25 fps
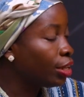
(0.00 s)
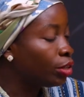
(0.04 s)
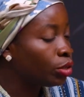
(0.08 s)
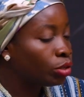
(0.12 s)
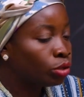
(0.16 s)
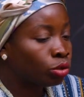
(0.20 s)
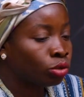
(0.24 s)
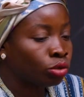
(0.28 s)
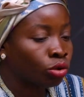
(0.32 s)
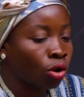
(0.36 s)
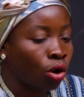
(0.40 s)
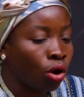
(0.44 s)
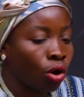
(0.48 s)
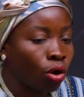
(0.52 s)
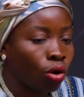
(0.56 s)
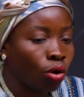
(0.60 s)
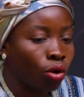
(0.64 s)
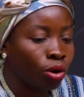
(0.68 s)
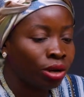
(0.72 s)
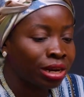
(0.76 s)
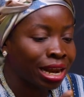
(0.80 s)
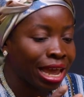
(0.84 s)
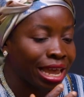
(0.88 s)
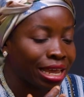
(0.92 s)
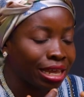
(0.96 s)
So,
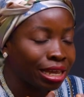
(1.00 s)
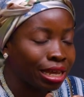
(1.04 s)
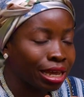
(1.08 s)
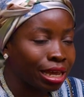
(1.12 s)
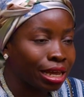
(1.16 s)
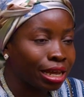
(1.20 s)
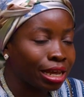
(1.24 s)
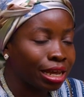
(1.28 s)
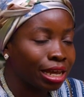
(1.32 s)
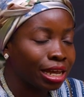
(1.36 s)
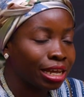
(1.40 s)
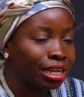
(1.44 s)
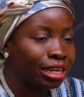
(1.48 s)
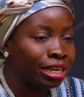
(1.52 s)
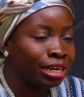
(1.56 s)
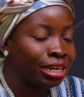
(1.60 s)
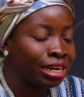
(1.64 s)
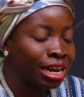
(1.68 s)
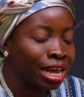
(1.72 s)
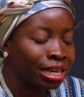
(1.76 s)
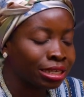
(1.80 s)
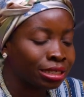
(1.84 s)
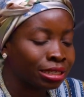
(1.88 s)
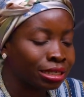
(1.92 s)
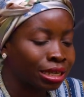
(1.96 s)
like,
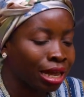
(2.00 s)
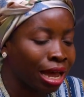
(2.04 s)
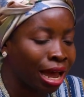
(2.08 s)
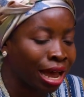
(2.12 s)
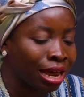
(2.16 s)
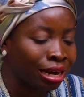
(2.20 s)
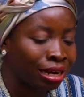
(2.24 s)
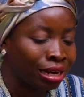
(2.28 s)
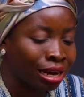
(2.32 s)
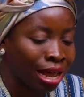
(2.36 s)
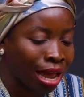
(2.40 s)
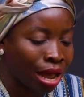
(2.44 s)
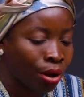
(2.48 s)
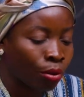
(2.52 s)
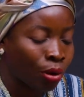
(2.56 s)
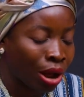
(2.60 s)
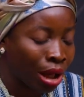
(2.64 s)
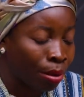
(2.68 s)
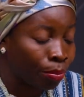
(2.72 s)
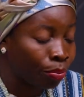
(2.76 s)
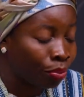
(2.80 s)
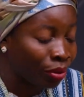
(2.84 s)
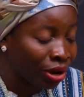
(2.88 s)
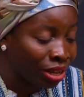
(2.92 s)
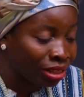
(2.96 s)
let's allow,
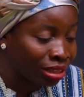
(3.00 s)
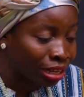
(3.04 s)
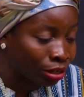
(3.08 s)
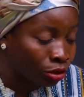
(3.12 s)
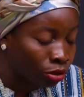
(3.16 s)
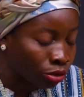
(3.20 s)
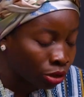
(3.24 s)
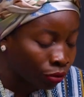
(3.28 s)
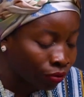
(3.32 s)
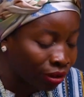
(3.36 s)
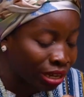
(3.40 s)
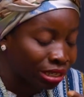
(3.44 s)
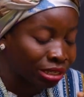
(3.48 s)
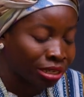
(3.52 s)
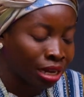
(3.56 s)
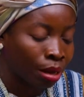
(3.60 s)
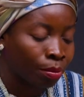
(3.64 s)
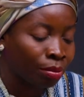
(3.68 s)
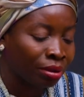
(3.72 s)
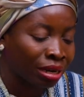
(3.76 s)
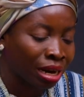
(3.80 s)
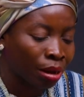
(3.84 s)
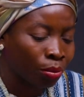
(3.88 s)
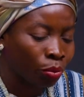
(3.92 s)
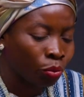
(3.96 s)
I'm praying that those of us
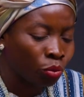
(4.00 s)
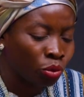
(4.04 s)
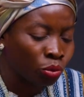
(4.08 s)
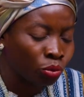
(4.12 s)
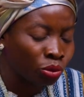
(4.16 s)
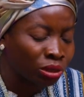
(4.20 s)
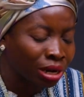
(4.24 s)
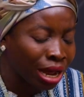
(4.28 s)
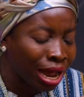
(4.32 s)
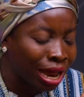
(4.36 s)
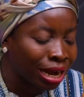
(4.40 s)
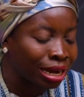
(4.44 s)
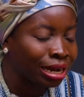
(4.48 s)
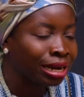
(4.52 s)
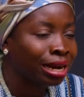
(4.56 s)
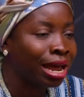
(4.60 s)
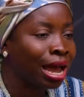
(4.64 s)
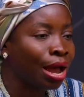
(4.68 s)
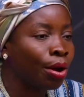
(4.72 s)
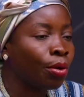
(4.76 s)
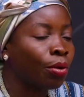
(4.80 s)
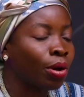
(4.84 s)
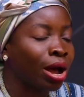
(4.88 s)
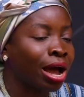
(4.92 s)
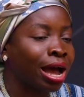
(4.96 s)
coming up, we would
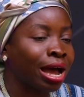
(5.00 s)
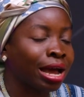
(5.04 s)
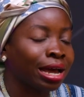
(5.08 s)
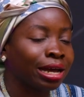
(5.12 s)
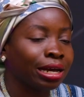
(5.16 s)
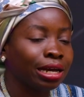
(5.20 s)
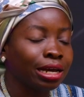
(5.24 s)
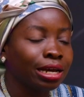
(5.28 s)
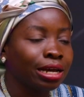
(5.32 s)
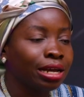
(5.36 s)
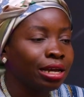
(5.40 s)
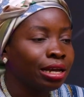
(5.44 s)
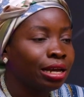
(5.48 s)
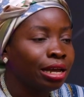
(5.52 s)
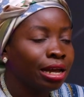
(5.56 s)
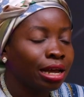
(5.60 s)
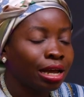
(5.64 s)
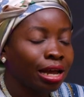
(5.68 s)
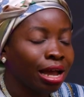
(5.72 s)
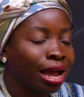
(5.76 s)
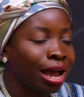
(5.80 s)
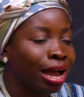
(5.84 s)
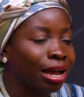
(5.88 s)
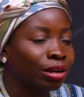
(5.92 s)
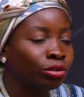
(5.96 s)
allow
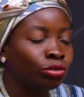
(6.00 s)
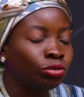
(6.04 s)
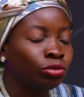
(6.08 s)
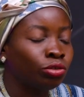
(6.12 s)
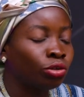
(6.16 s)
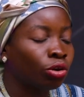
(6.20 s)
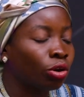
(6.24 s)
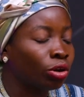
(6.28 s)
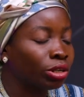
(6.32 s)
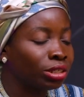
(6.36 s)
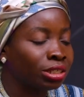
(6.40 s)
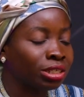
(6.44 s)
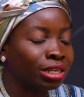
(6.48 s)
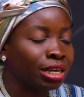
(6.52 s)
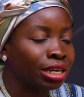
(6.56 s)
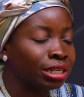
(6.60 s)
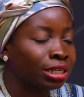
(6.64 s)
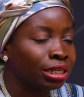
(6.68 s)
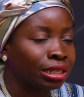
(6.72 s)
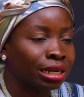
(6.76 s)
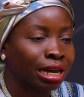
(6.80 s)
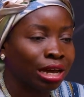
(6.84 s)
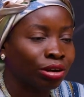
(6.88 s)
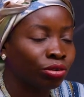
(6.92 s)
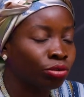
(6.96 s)
our daughters
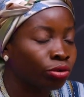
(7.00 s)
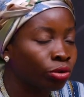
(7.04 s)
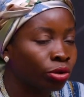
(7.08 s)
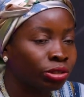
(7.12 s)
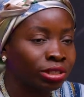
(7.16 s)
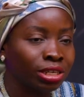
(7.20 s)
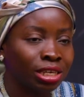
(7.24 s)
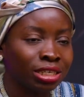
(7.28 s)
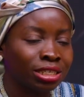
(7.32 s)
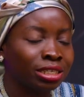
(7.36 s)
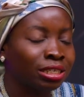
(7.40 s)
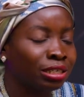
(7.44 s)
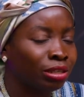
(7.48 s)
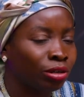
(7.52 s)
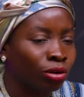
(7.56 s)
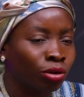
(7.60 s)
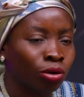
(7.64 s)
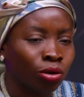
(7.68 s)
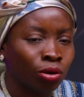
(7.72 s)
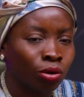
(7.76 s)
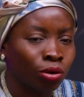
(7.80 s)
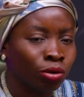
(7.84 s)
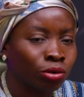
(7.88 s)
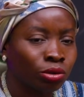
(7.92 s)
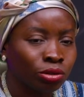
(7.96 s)
and our
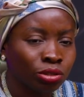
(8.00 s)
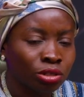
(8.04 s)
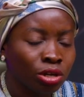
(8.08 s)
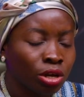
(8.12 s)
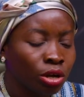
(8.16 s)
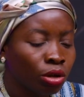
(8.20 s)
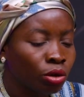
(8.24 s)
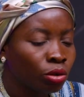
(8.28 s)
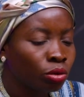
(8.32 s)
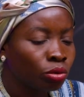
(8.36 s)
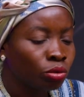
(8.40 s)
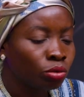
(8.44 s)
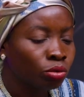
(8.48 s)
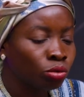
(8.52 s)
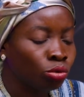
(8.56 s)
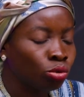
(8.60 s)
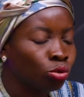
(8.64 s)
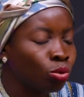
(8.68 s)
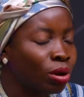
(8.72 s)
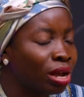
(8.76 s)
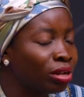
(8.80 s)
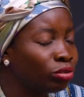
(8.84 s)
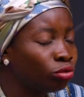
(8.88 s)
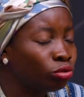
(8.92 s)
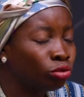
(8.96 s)
daughters-in-law to
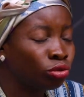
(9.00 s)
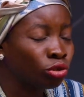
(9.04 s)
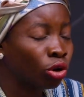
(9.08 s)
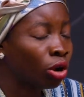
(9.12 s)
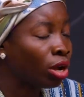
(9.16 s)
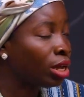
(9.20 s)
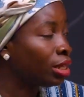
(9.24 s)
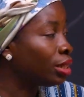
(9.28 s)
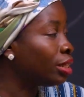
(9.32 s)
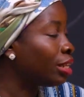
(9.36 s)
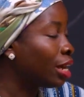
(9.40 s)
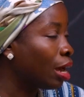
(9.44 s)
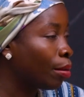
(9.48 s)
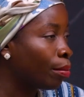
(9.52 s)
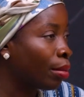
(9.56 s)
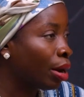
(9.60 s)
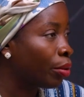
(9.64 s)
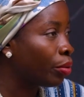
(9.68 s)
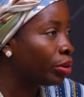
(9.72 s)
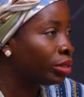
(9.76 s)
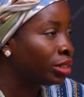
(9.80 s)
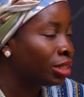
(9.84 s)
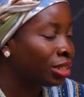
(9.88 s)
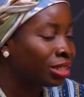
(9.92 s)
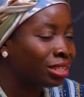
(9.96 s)
enjoy their
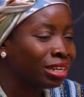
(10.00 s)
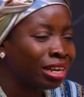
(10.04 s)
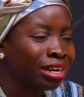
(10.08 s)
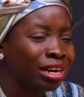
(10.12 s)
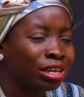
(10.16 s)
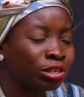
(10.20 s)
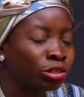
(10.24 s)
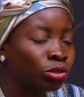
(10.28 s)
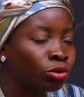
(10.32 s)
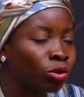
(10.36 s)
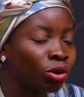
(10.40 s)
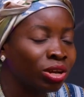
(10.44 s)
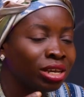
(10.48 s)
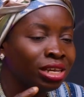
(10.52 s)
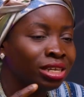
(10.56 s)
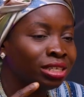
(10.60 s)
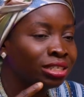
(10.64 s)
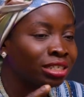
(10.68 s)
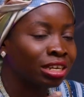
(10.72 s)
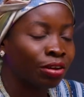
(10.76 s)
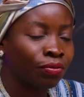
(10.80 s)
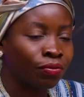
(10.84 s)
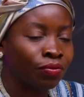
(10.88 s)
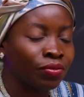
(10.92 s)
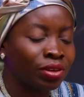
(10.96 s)
marriages. Let us not
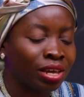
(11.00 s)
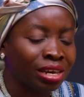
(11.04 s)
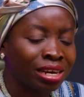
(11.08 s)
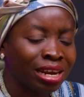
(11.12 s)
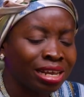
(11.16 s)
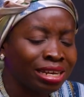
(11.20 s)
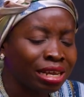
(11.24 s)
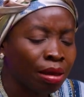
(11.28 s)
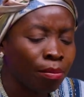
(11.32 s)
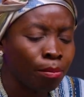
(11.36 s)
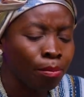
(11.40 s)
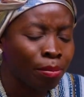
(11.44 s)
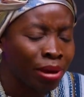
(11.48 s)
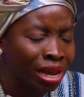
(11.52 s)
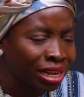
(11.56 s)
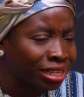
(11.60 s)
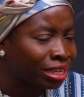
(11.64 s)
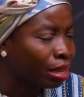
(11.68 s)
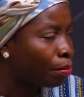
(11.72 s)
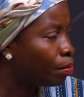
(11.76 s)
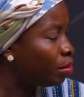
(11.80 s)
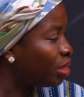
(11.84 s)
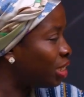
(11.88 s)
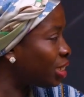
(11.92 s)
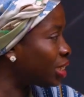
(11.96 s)
interfere. Let them make the
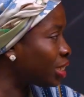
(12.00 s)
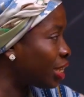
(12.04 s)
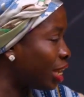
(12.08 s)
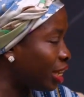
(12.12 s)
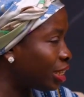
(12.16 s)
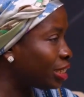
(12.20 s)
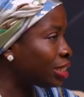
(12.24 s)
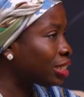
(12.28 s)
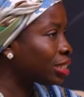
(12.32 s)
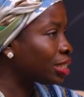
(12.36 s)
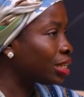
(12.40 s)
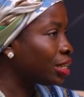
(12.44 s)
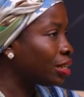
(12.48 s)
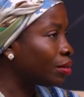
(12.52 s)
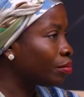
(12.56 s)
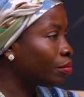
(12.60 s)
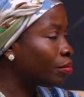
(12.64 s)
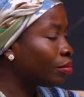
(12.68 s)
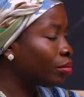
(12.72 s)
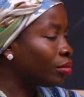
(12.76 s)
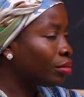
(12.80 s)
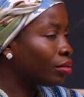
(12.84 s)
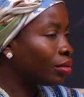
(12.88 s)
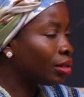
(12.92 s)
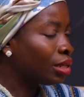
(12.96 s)
mistakes.
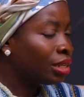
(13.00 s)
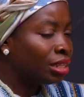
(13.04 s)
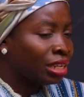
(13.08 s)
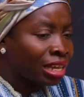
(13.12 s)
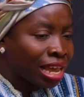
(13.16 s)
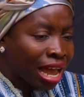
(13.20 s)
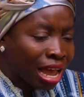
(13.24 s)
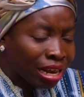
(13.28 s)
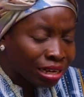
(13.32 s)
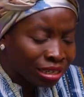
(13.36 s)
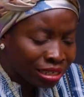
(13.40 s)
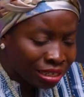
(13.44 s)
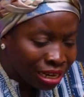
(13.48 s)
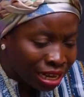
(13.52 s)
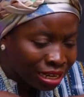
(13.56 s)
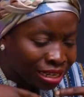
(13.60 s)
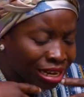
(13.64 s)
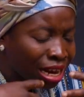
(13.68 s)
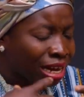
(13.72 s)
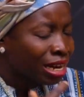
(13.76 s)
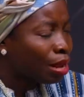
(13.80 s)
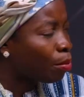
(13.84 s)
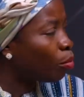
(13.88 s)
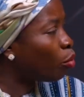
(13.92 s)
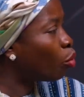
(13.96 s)
Let
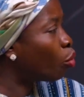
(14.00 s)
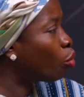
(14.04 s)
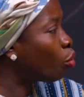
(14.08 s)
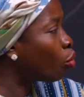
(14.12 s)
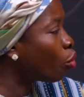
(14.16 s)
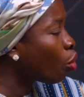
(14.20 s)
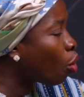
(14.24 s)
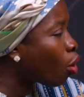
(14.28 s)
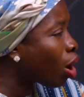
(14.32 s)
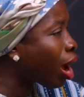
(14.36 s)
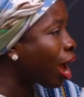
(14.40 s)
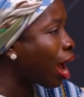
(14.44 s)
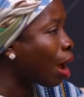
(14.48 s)
them grow up.